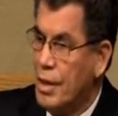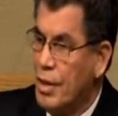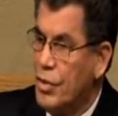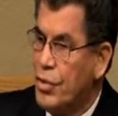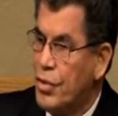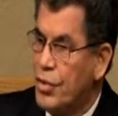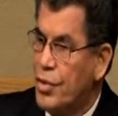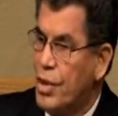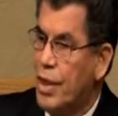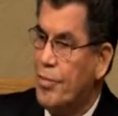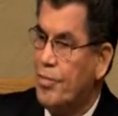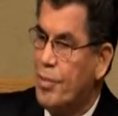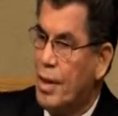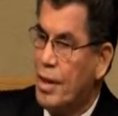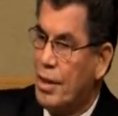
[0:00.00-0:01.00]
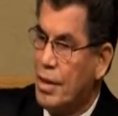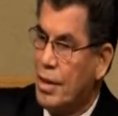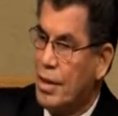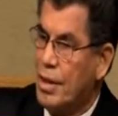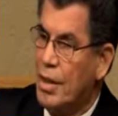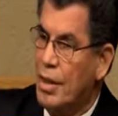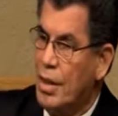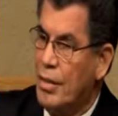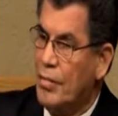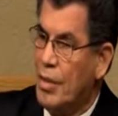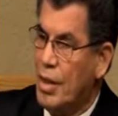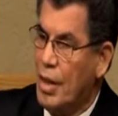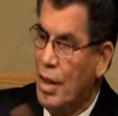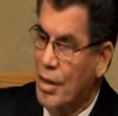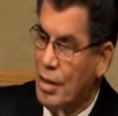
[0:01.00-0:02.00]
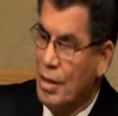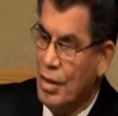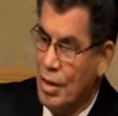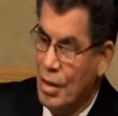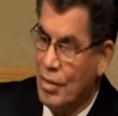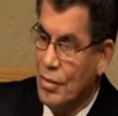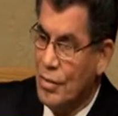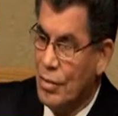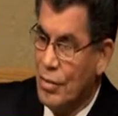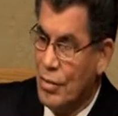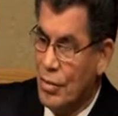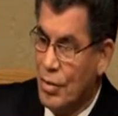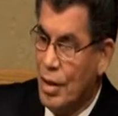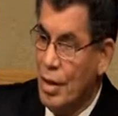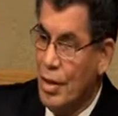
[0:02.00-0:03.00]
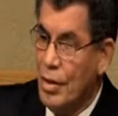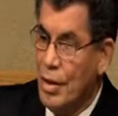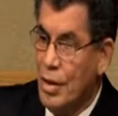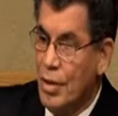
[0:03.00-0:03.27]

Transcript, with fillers: He just said, pick the clean and the unclean, right?